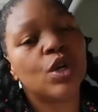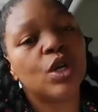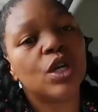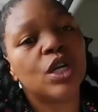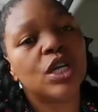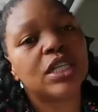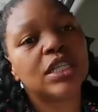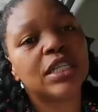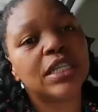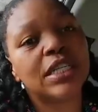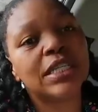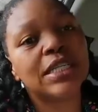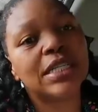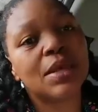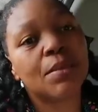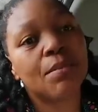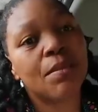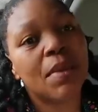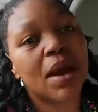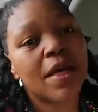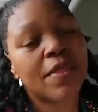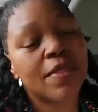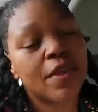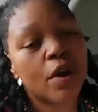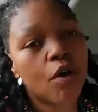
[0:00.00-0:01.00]
She is the
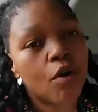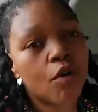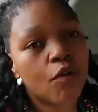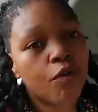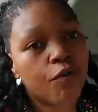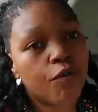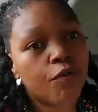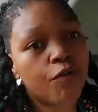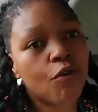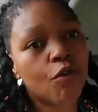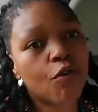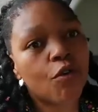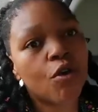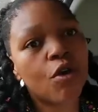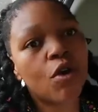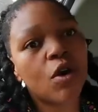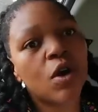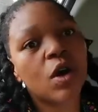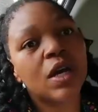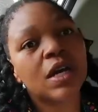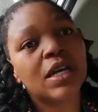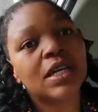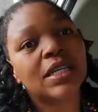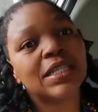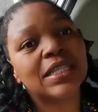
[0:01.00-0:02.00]
mother of four.
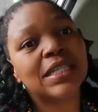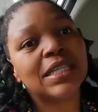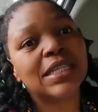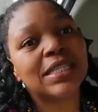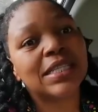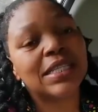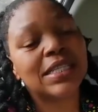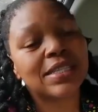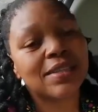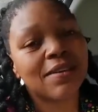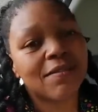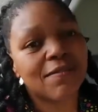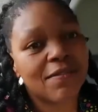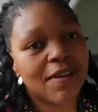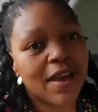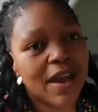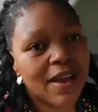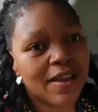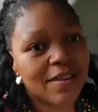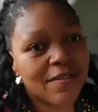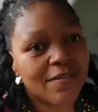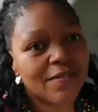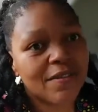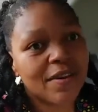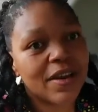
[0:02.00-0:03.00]
She is a
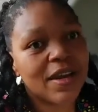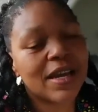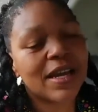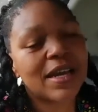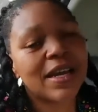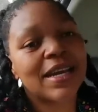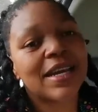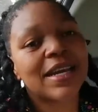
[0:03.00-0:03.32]
survivor.